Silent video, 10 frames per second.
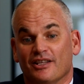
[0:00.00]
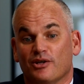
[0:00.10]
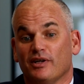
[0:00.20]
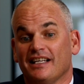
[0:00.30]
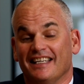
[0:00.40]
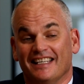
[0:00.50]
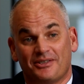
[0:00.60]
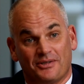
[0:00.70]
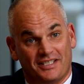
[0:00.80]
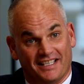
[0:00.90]
The really
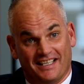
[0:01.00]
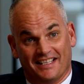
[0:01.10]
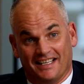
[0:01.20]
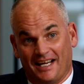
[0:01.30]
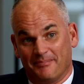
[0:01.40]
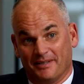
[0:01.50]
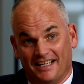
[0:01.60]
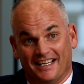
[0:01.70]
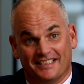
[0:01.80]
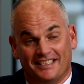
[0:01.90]
interesting thing that happened
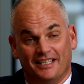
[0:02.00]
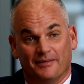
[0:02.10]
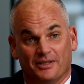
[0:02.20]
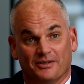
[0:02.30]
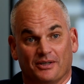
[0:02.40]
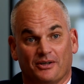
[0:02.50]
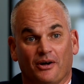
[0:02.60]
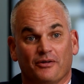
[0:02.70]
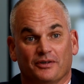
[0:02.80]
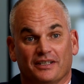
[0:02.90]
last year because of
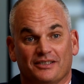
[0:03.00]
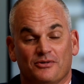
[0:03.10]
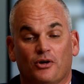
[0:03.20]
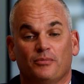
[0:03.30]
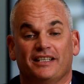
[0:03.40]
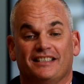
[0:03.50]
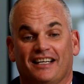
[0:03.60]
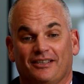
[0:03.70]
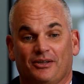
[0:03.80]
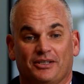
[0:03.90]
COVID is normally
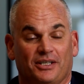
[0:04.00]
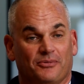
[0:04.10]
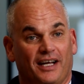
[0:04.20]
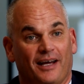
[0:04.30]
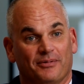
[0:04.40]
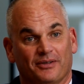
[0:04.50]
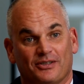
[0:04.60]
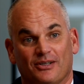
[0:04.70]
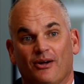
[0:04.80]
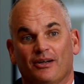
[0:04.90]
technology would happen
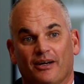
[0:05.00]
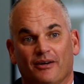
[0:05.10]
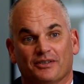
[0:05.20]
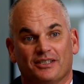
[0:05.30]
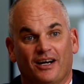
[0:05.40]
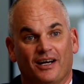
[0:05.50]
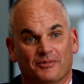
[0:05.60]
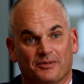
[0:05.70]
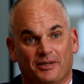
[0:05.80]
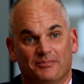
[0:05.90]
slowly over
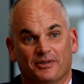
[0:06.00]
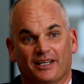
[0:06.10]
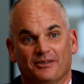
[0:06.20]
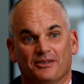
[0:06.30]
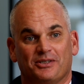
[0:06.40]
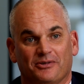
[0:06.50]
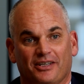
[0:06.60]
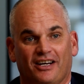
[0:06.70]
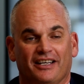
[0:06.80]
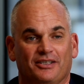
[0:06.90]
time as people get used to
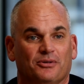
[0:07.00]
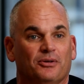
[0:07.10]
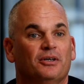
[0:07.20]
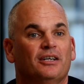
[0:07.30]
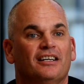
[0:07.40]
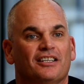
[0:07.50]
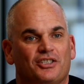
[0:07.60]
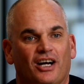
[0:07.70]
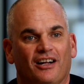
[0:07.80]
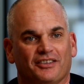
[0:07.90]
it, that is your
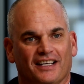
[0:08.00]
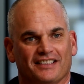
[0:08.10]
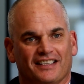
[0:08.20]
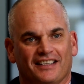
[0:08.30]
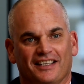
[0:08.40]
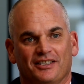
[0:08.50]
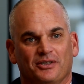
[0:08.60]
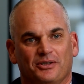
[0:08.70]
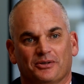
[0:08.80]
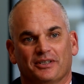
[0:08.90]
child does it and then
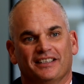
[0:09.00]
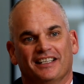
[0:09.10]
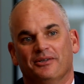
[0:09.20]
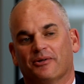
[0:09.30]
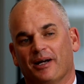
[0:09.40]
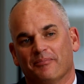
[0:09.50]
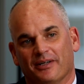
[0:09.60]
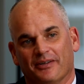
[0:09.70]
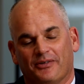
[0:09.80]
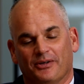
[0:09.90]
you do it and then your
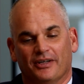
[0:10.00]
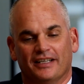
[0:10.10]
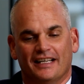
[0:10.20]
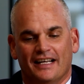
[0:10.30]
grandparents do it.